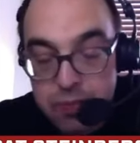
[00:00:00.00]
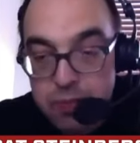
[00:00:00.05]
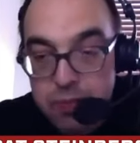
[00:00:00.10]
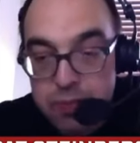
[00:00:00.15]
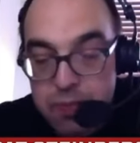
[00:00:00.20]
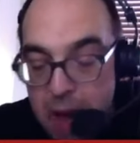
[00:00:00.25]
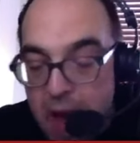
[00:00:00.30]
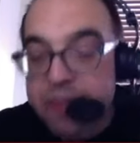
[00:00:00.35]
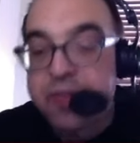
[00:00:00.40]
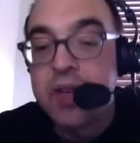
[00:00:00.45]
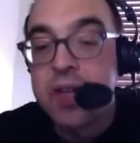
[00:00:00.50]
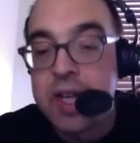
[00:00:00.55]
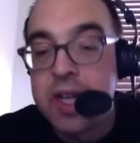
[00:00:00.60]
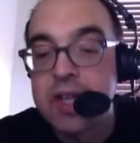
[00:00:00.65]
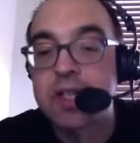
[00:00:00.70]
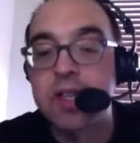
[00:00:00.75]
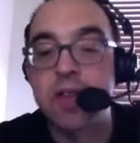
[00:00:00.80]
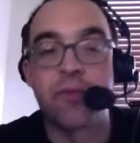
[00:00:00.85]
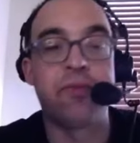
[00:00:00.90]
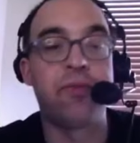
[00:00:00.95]
Matthew needs
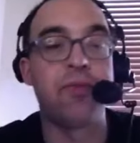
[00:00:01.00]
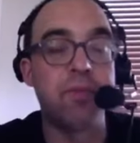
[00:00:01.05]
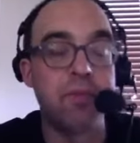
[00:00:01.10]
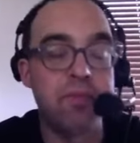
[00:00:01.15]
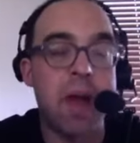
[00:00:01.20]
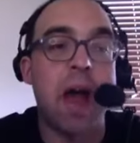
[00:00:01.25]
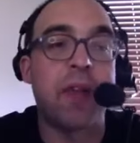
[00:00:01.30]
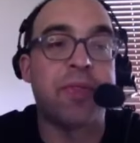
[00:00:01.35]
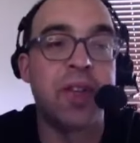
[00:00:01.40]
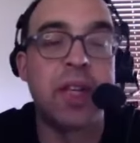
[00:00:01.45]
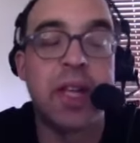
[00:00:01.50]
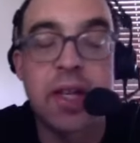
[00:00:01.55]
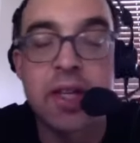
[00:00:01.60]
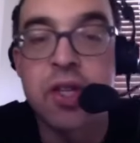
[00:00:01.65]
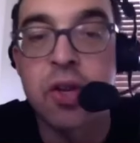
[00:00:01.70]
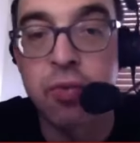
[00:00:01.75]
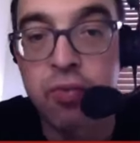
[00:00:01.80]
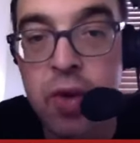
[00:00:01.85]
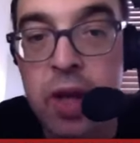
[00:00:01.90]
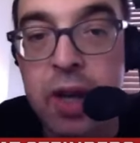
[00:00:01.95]
to
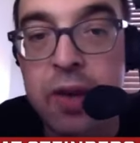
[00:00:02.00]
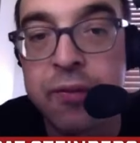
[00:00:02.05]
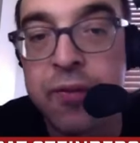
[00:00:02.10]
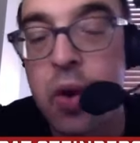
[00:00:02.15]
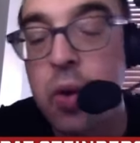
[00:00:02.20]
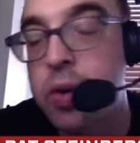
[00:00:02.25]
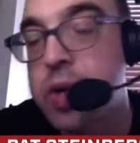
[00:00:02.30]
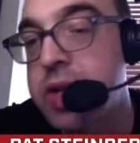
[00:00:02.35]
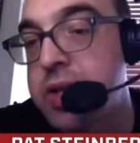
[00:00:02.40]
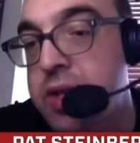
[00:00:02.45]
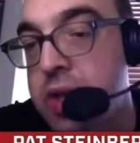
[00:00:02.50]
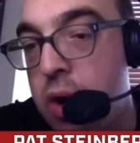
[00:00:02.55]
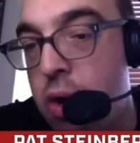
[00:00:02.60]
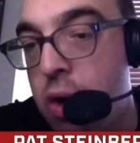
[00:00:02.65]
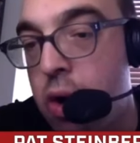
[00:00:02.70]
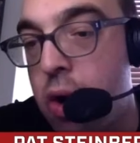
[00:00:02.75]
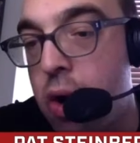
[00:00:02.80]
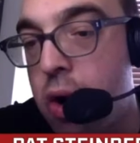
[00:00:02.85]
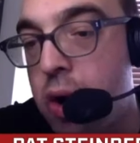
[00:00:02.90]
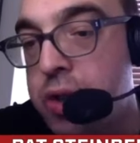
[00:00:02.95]
really focus
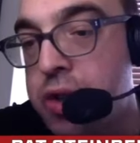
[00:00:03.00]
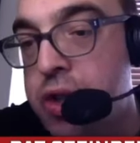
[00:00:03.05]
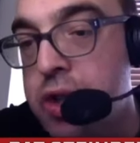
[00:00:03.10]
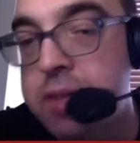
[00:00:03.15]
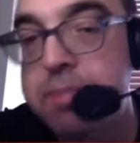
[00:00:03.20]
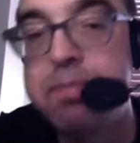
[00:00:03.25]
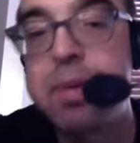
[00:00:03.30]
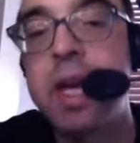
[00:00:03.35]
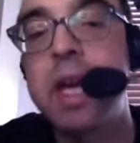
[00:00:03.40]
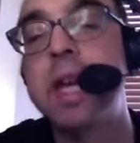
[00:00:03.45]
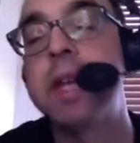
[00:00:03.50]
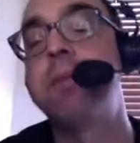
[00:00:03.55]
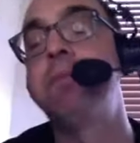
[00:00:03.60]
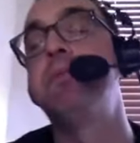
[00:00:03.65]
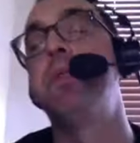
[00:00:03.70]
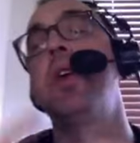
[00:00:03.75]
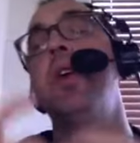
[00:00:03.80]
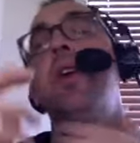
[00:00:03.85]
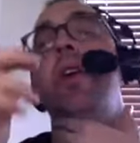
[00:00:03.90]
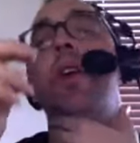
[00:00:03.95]
on just being
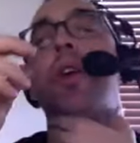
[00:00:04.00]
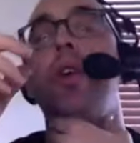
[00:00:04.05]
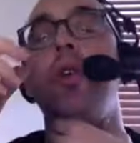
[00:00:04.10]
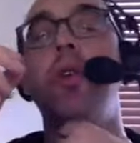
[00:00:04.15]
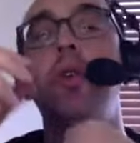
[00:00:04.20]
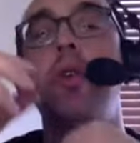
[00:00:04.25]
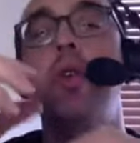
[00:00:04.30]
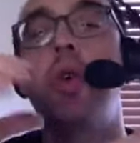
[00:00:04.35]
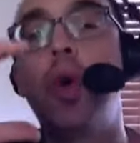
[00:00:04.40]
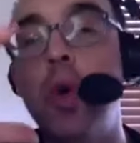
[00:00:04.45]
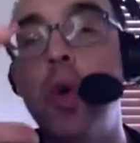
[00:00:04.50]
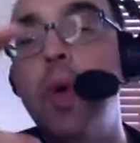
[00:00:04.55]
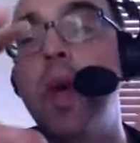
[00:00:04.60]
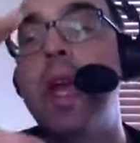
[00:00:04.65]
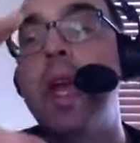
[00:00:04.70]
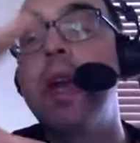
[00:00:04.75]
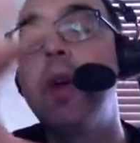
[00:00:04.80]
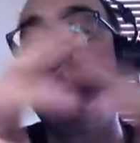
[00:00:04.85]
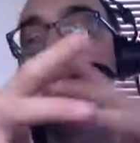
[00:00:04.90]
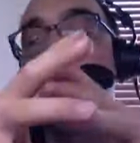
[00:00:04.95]
who
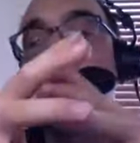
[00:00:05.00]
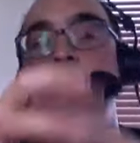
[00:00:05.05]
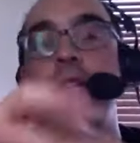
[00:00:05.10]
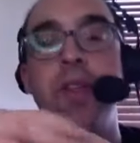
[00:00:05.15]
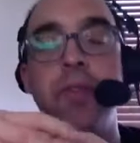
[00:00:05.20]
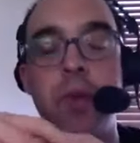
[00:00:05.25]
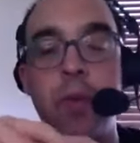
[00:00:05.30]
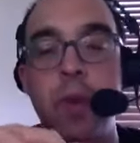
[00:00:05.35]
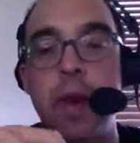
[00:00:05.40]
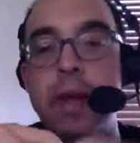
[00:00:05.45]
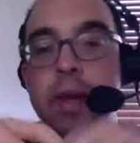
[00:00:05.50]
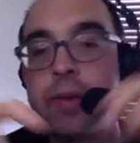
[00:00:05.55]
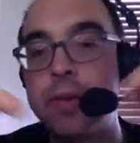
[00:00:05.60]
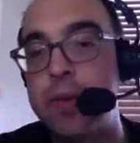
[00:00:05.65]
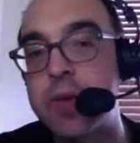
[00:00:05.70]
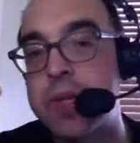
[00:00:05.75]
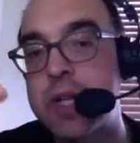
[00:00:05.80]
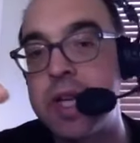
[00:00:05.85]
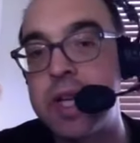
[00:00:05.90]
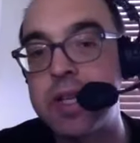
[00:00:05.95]
he was in the regular
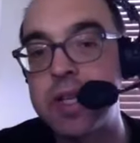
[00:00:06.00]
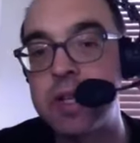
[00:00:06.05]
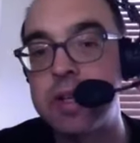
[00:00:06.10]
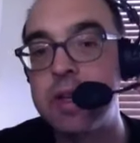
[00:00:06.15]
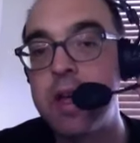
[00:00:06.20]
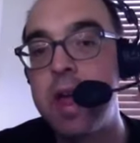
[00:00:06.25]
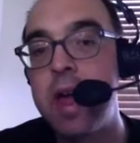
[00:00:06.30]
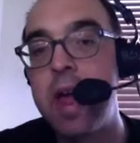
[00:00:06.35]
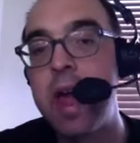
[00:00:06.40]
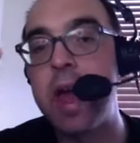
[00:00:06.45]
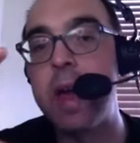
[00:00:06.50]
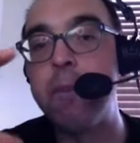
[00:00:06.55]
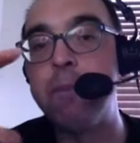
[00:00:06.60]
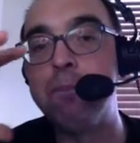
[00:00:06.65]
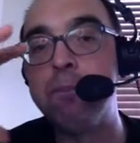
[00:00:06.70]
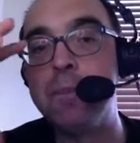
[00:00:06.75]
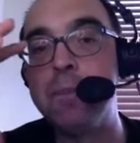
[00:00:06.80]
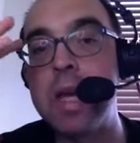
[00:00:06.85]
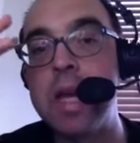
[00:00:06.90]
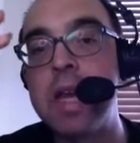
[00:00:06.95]
season and
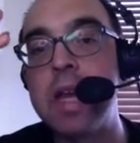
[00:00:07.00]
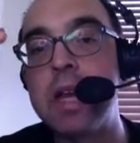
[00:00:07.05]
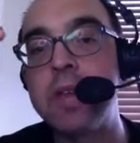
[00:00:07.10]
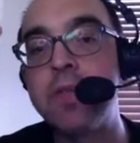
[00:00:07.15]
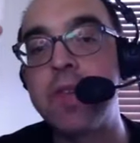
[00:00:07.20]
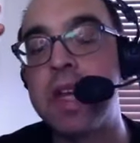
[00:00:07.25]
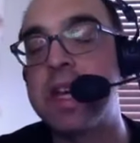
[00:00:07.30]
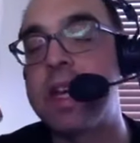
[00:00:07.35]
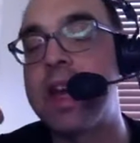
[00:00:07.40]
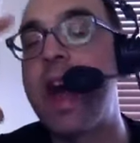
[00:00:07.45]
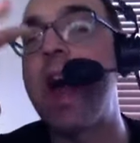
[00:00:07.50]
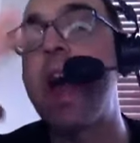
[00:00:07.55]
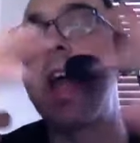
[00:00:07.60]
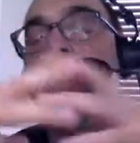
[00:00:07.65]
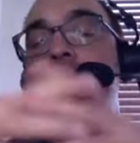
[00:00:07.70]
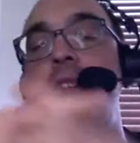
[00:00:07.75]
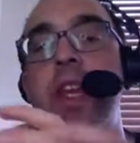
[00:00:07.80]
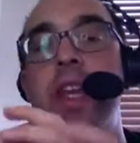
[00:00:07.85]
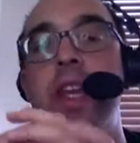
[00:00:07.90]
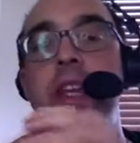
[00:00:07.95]
being the guy
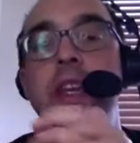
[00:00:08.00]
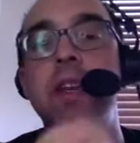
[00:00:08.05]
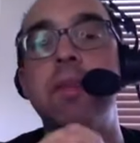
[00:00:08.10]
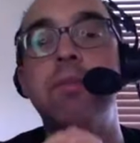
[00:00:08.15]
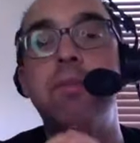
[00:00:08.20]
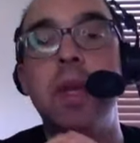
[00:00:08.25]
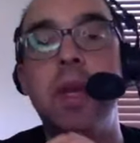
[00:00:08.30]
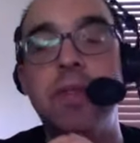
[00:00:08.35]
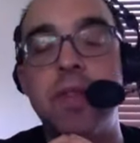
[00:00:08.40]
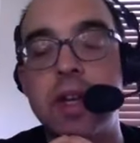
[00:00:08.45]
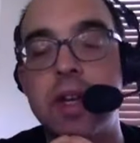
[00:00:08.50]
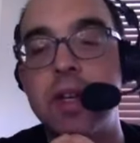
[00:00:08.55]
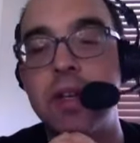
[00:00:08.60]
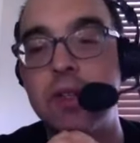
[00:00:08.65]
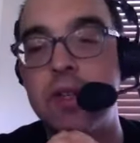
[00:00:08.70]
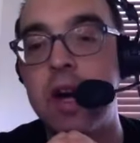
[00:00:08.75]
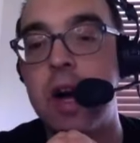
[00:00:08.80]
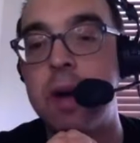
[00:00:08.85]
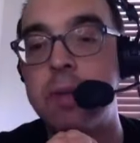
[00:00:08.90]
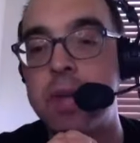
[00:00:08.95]
that he can be that can
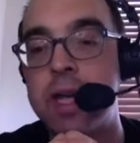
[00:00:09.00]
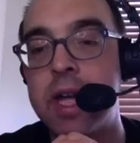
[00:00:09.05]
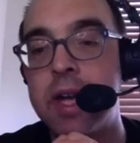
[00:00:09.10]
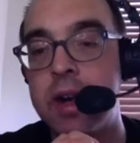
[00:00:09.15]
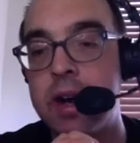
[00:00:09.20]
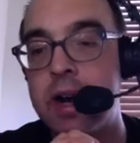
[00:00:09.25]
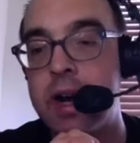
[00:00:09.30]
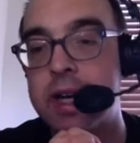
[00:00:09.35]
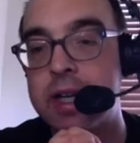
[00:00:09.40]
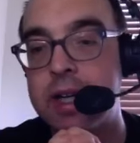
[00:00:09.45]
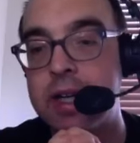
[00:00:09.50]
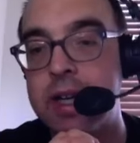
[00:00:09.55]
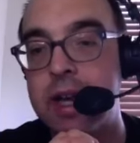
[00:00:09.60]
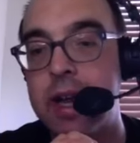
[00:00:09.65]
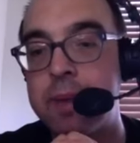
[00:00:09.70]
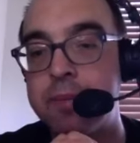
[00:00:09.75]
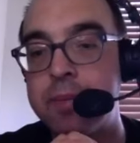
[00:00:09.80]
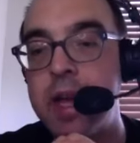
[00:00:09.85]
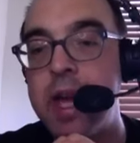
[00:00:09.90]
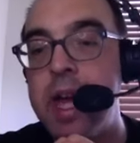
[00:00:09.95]
dominate a hockey game.
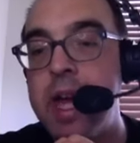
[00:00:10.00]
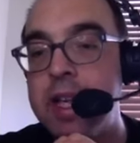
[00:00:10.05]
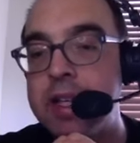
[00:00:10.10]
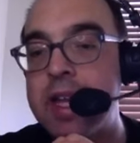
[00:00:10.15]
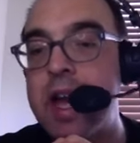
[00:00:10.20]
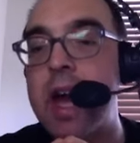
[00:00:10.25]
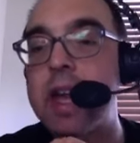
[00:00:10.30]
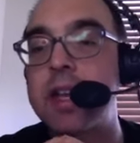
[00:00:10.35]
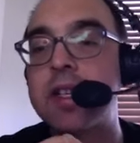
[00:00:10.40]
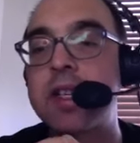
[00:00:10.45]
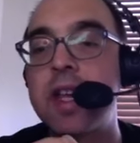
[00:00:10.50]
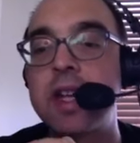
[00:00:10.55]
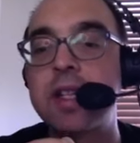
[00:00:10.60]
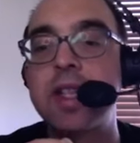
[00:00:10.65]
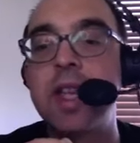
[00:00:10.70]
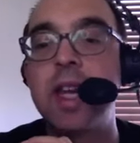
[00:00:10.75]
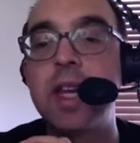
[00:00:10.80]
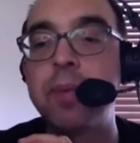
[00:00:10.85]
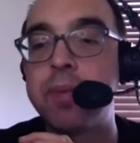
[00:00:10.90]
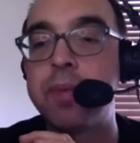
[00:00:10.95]
Dallas says they
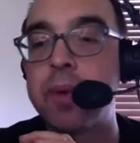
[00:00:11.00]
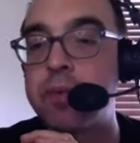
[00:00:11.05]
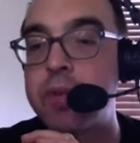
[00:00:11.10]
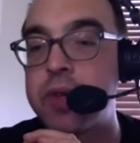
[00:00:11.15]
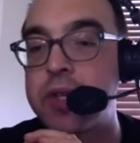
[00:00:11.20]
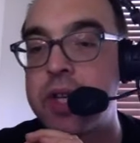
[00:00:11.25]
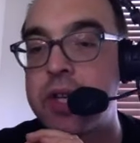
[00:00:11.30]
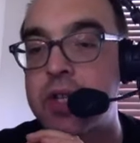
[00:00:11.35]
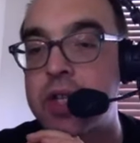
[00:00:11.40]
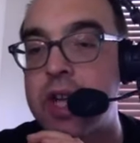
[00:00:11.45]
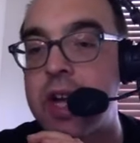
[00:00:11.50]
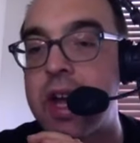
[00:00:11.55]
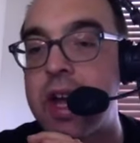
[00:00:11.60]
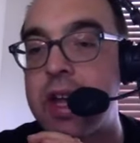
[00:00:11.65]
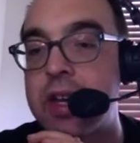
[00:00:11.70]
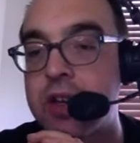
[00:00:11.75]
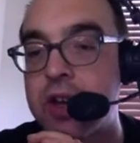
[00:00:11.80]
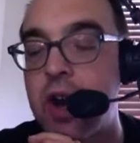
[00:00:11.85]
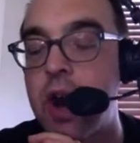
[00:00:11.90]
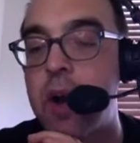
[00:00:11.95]
need to put Ruzicka
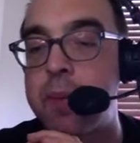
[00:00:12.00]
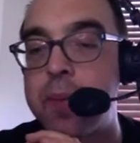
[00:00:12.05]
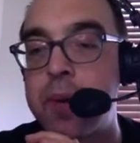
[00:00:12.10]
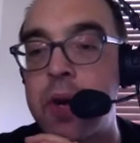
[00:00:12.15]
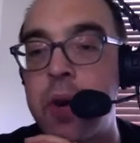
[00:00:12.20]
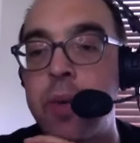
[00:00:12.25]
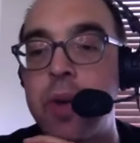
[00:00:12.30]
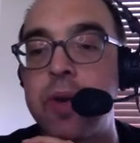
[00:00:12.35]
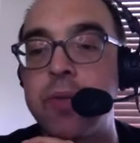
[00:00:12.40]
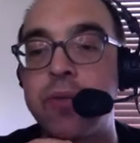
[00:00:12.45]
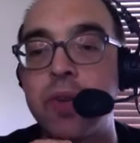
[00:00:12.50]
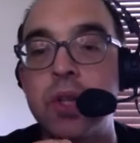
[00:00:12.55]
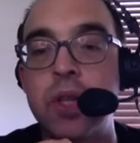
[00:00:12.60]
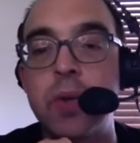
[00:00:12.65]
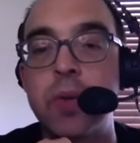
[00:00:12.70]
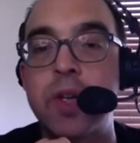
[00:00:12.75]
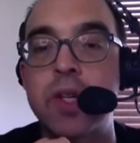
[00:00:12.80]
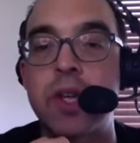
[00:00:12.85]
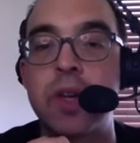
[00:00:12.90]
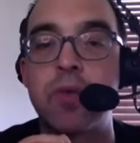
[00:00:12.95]
and Carpenter in for
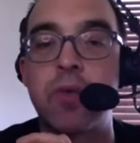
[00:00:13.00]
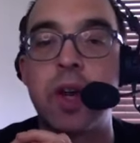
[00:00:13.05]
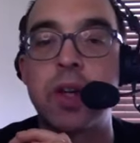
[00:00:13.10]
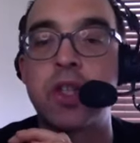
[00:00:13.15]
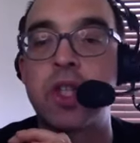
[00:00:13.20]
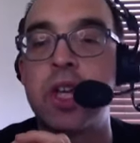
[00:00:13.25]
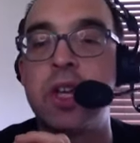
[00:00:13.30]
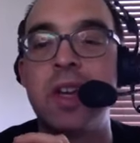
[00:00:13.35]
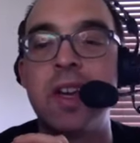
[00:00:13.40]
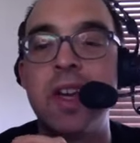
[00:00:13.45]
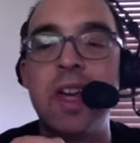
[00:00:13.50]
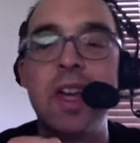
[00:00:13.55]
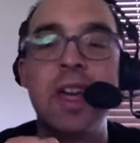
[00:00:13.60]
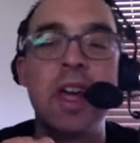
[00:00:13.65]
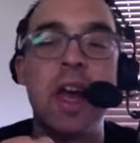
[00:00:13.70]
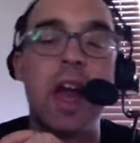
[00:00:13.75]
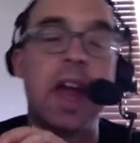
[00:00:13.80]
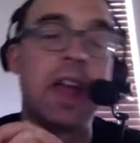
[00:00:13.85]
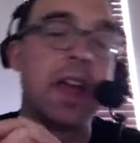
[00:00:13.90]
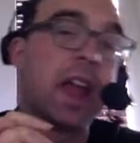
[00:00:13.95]
Lewis and Ritchie.
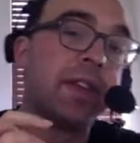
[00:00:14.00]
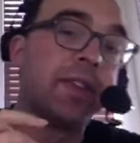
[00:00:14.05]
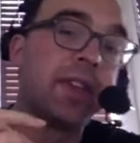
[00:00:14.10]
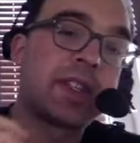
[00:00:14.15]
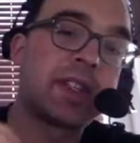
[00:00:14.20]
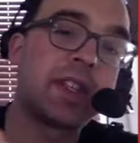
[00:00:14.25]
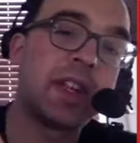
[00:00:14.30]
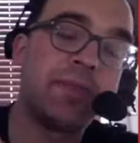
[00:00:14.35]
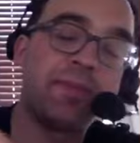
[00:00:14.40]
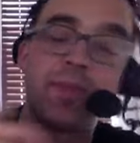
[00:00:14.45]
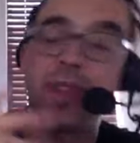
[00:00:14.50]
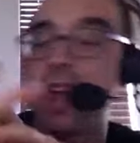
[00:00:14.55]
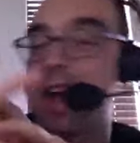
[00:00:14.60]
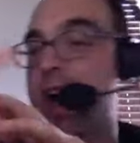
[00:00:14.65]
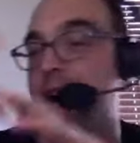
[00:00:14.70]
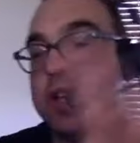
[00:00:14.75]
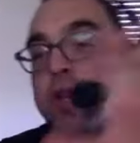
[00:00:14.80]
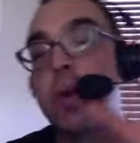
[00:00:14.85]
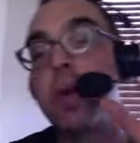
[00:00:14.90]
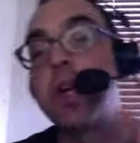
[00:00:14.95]
And this,
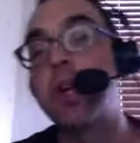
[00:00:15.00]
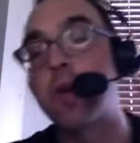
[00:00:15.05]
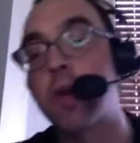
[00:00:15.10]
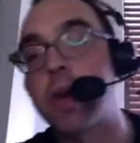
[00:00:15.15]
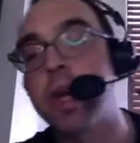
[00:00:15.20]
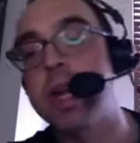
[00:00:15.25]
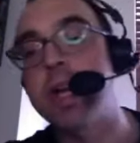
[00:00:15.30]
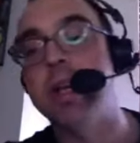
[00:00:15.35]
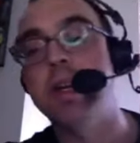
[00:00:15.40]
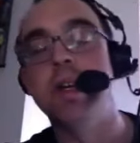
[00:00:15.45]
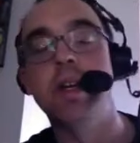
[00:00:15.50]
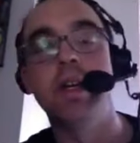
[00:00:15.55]
I don't agree.